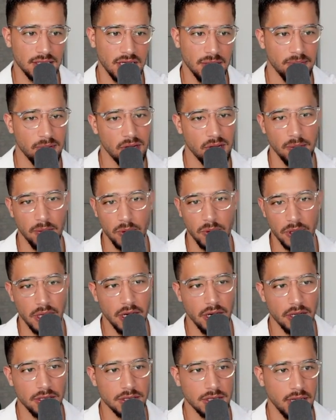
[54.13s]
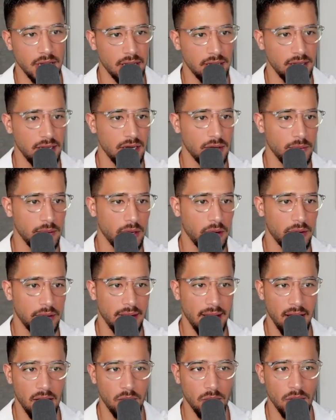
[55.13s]
a couple of years. And here we are
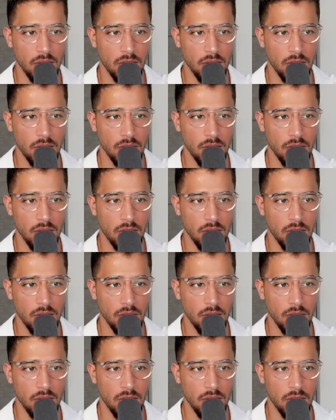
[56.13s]
now.